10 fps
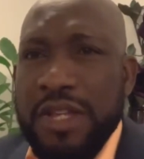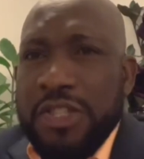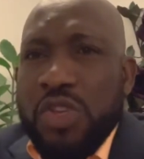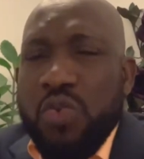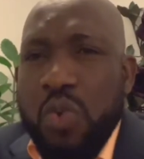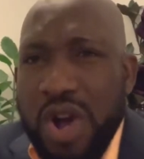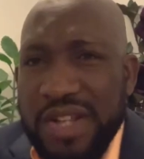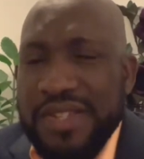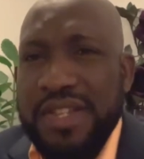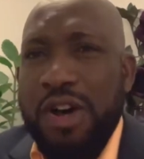The
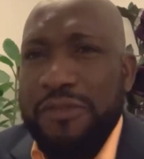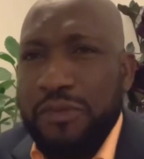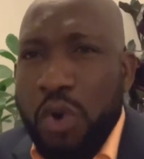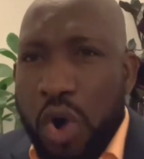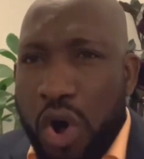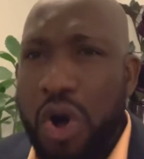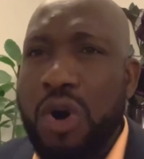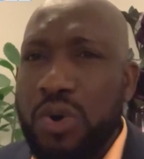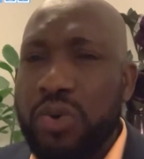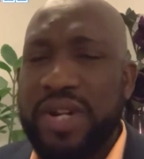worst of
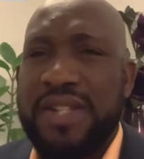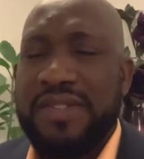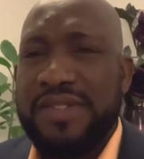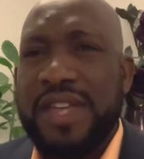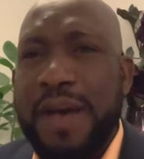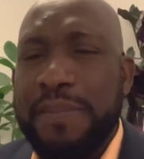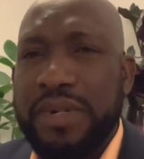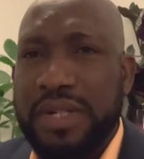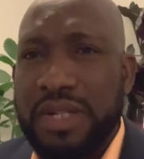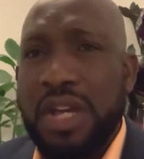all that is
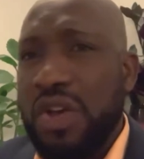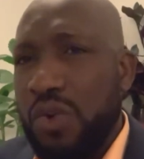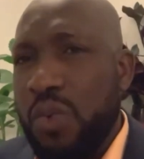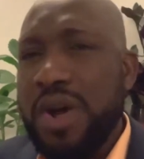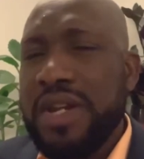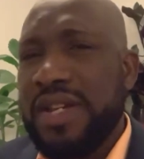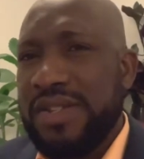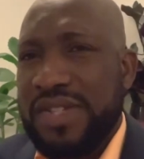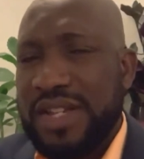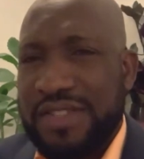happening, one
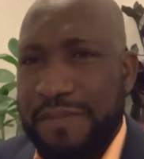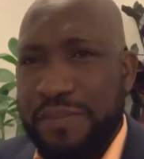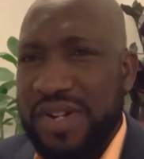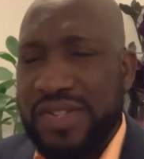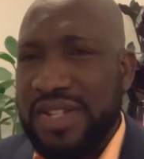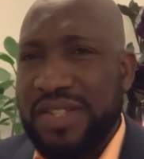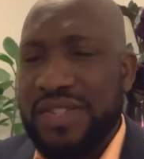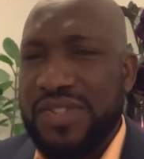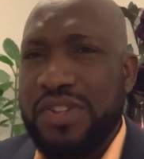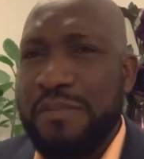is that the president
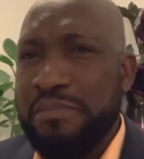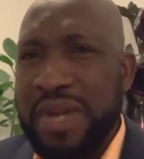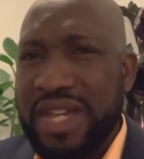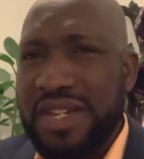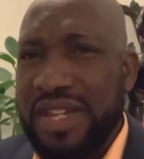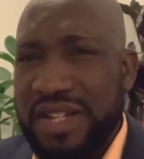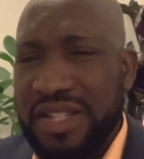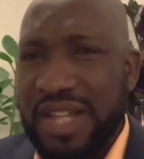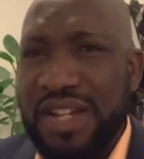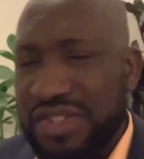is not making any
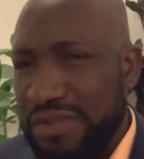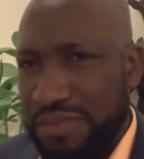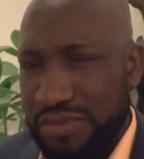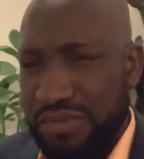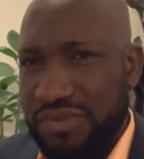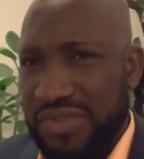tangible